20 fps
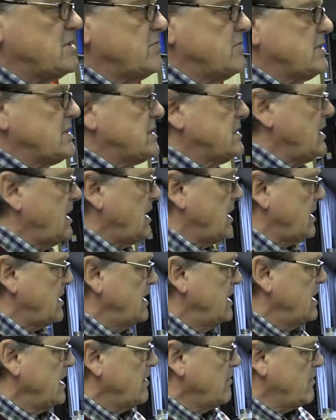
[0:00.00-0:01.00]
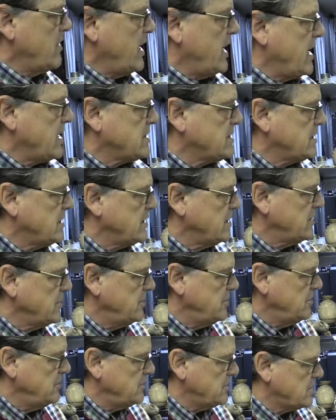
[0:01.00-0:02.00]
we're selling, were actually
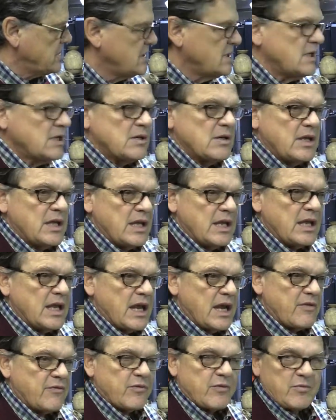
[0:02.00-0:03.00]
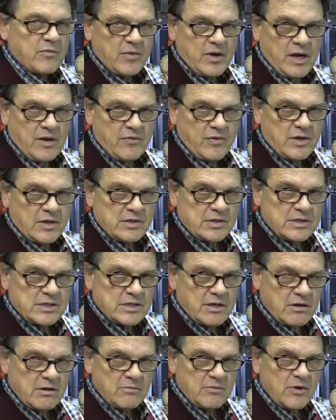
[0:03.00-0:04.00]
used in African
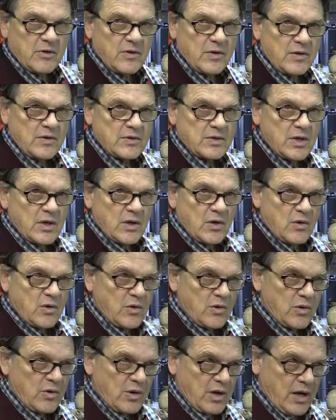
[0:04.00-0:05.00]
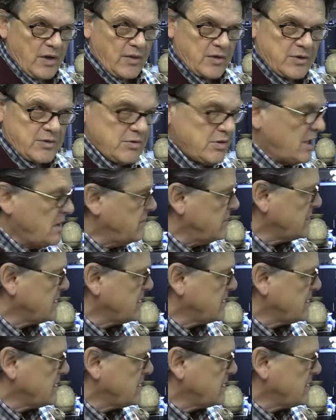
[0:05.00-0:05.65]
ceremonies or other tribal